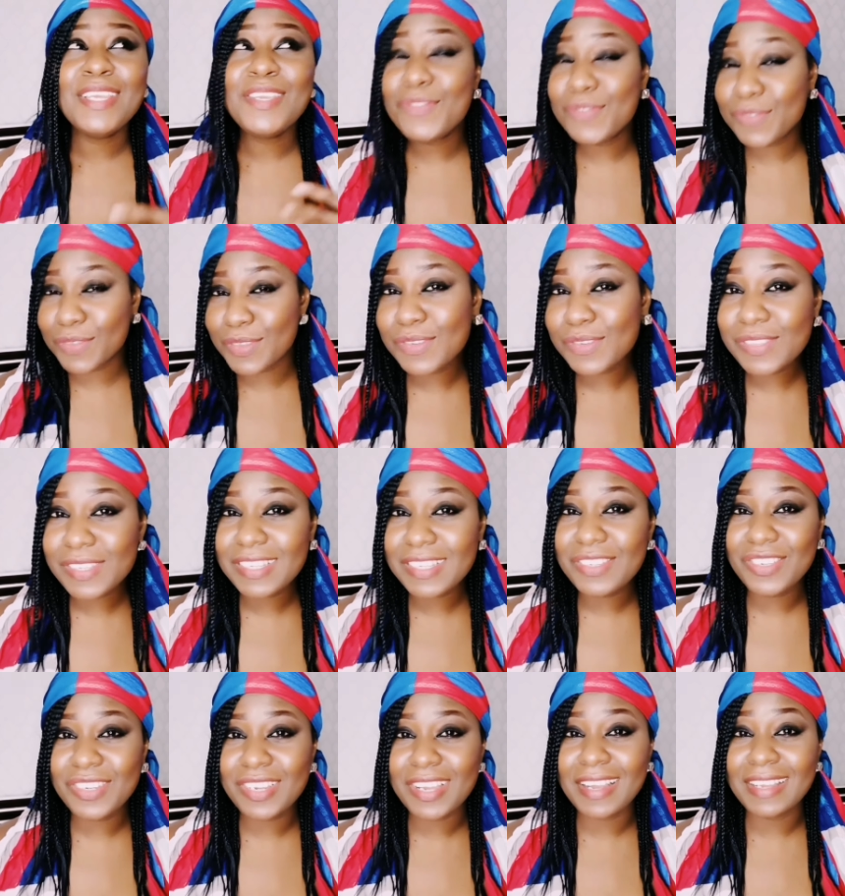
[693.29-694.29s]
He feels
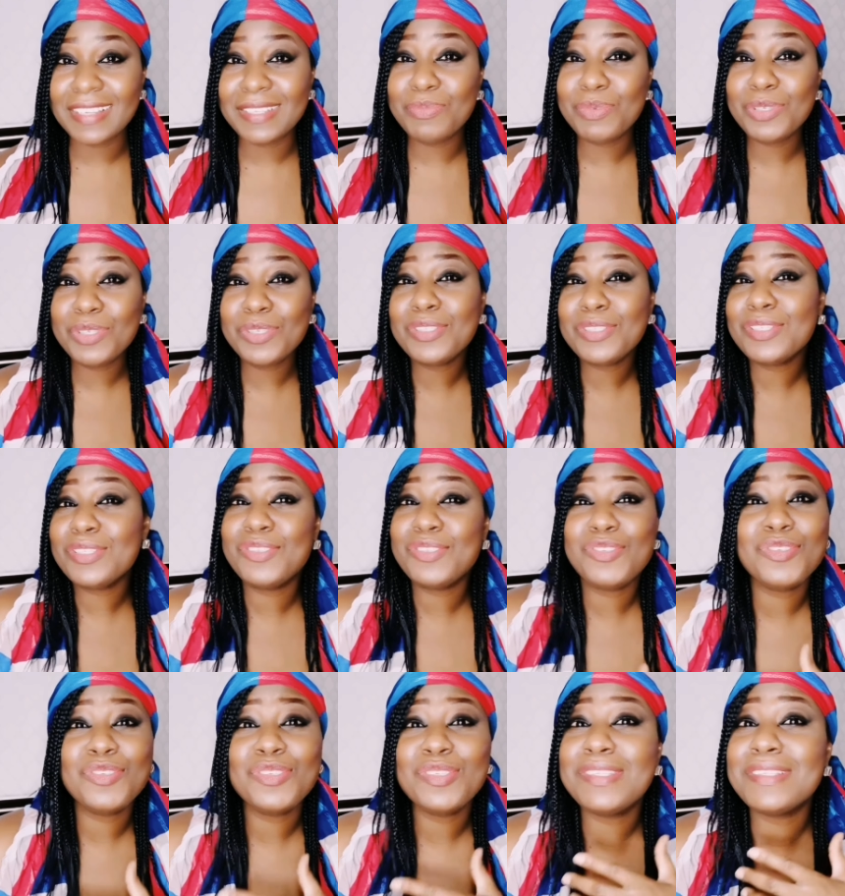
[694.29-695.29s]
in charge because
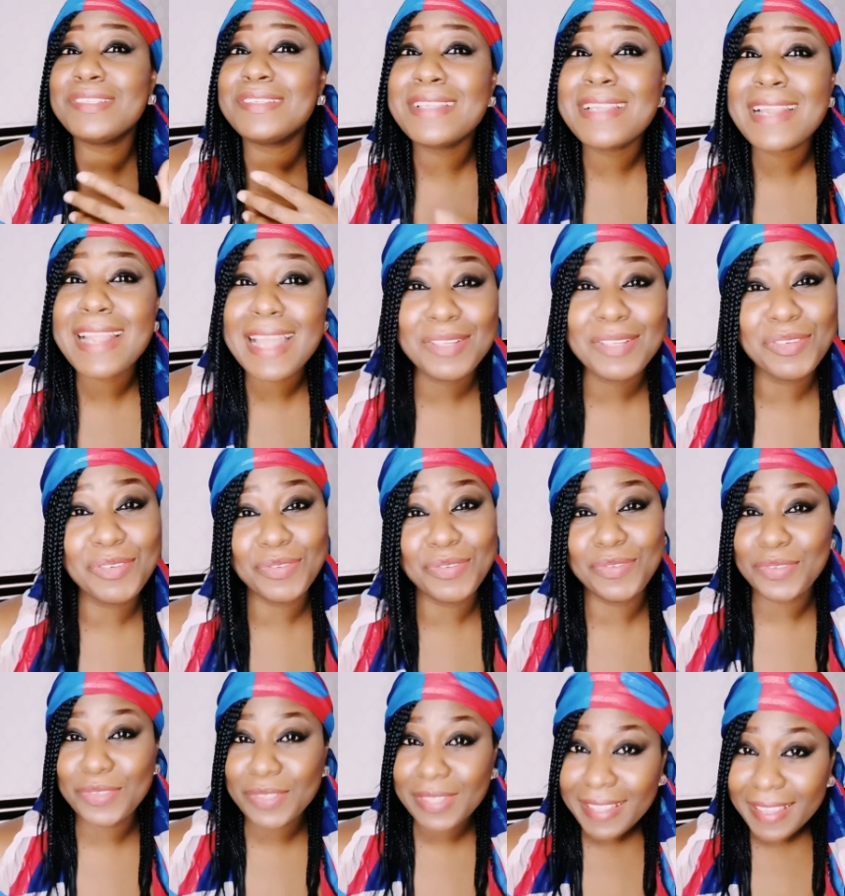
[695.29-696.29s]
it's just
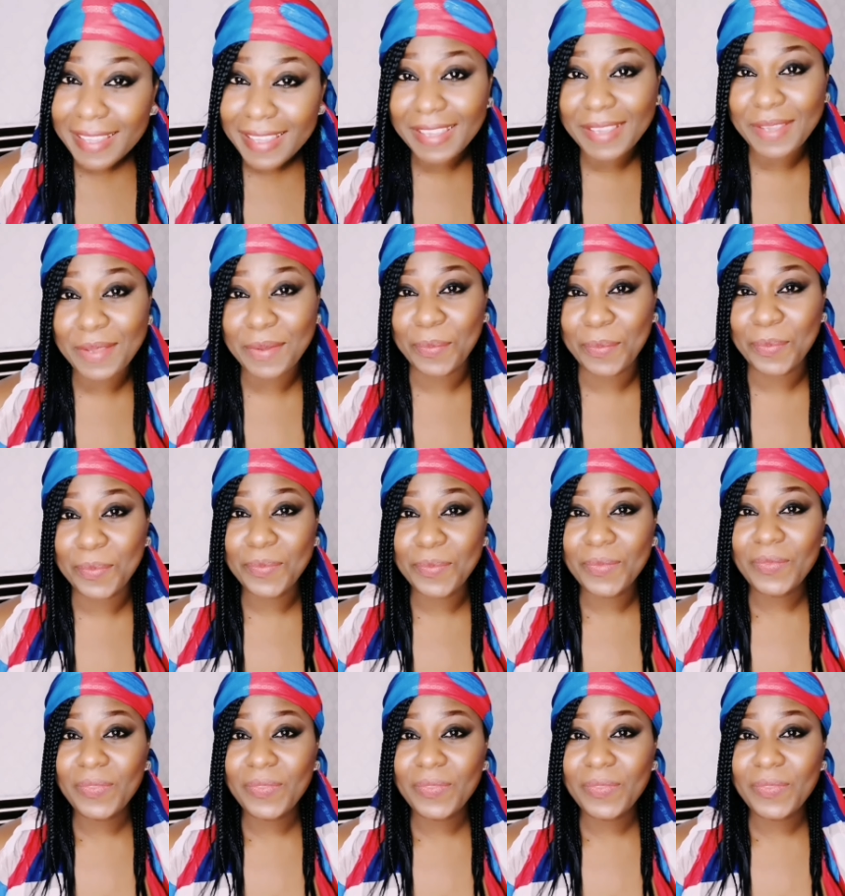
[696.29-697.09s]
natural him.